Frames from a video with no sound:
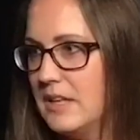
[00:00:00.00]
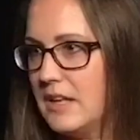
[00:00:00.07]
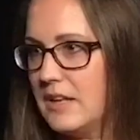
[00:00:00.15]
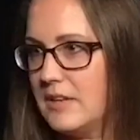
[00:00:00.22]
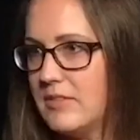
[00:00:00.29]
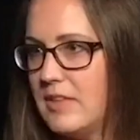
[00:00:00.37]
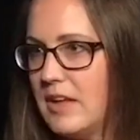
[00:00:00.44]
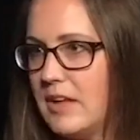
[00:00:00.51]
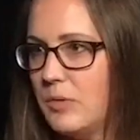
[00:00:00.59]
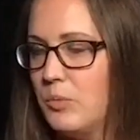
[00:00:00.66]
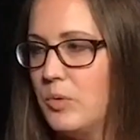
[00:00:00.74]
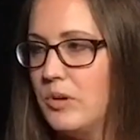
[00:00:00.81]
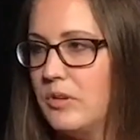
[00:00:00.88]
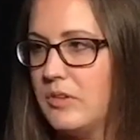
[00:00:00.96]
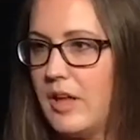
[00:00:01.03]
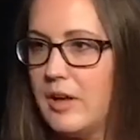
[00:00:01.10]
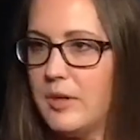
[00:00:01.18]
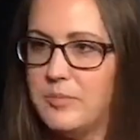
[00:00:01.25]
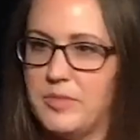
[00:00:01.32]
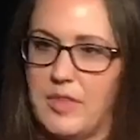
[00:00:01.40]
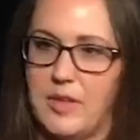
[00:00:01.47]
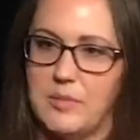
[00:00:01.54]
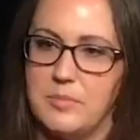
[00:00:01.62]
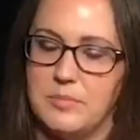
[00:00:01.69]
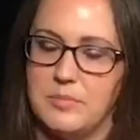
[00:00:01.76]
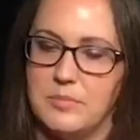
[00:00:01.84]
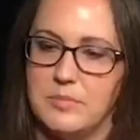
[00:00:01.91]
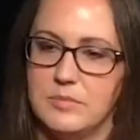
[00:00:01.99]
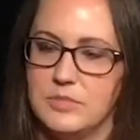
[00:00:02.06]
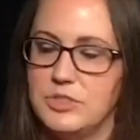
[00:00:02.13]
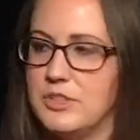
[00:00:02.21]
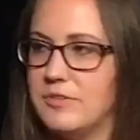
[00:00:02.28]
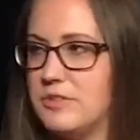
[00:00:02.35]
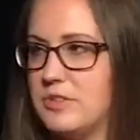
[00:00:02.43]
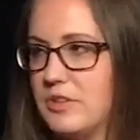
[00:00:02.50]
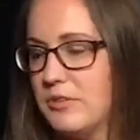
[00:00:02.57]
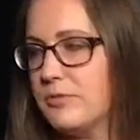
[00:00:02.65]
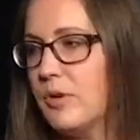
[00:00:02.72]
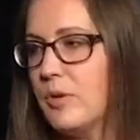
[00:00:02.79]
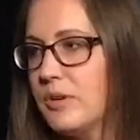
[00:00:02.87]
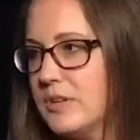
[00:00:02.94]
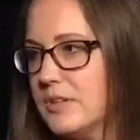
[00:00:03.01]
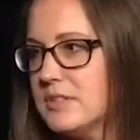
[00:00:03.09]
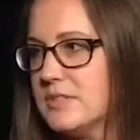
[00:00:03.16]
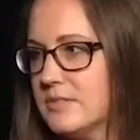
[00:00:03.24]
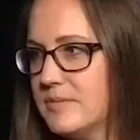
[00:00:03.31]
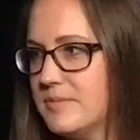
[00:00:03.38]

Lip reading: that will help them shift their focus.